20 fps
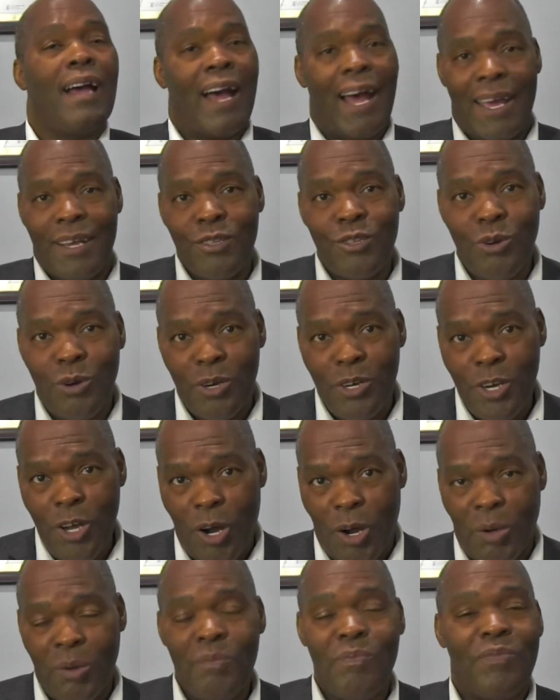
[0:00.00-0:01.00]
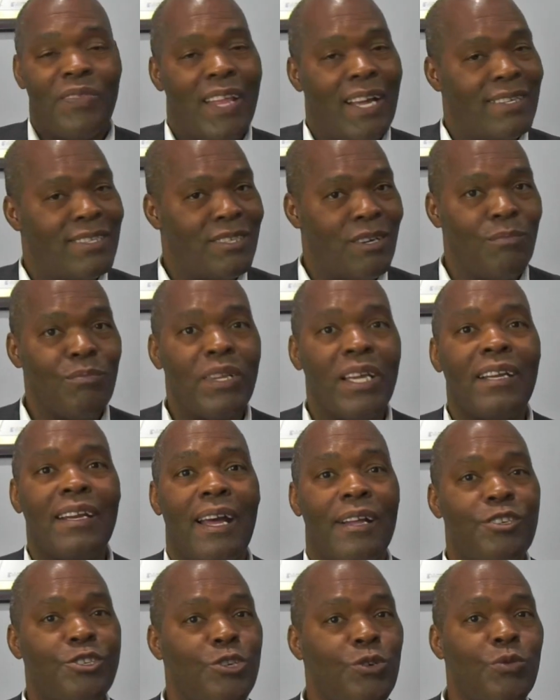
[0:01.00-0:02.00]
I don't know. That's something
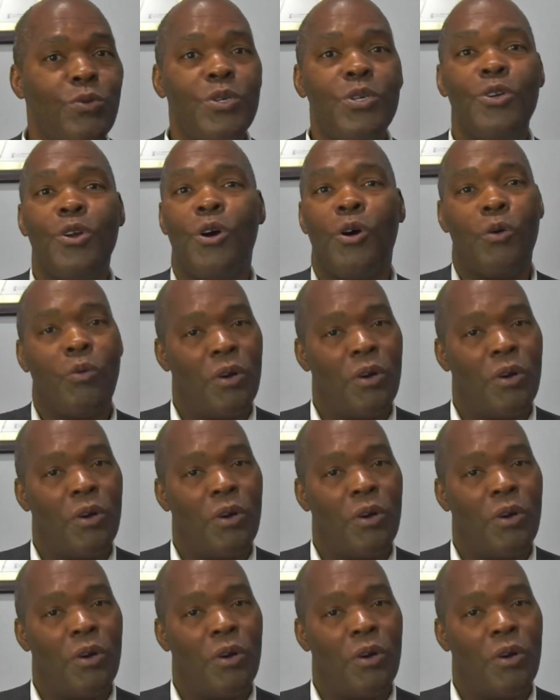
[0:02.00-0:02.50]
that you would know,